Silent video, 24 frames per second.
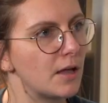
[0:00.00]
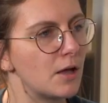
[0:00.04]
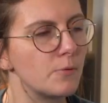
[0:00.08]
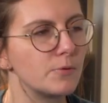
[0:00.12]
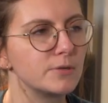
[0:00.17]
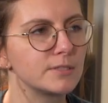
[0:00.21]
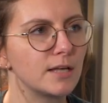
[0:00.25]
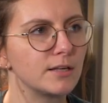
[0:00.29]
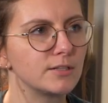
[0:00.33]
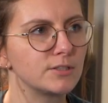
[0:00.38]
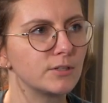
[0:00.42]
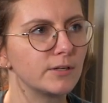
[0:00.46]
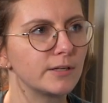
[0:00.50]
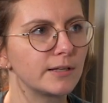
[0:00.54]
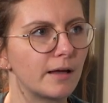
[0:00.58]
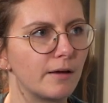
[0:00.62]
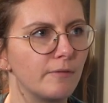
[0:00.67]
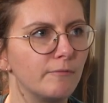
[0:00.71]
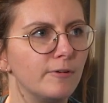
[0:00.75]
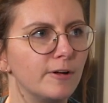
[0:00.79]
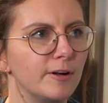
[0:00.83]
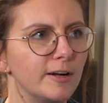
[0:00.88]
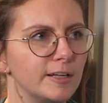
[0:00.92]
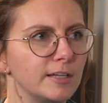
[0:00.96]
it was also like a
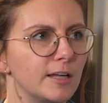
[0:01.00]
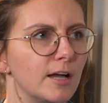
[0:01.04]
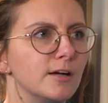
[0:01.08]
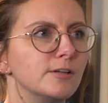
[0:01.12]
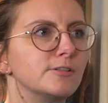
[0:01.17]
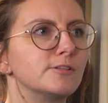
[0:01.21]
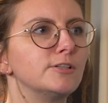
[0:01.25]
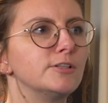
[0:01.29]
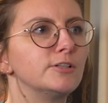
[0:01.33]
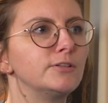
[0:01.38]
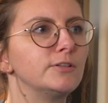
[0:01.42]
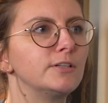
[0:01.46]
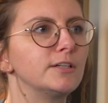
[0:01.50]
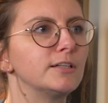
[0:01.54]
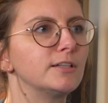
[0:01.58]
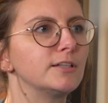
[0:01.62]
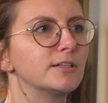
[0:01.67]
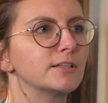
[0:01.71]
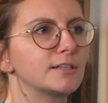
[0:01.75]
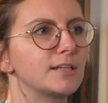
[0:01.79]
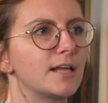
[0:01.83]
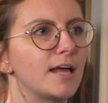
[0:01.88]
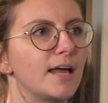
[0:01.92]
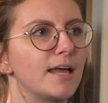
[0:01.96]
very young loon. It
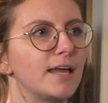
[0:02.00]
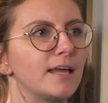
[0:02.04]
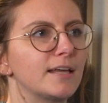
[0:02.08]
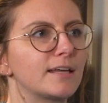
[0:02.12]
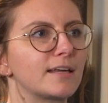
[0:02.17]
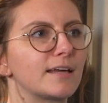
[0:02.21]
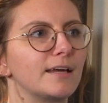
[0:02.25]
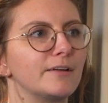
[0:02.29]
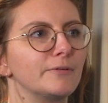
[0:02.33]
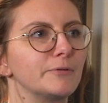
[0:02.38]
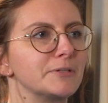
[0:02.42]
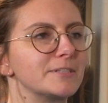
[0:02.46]
looked like, and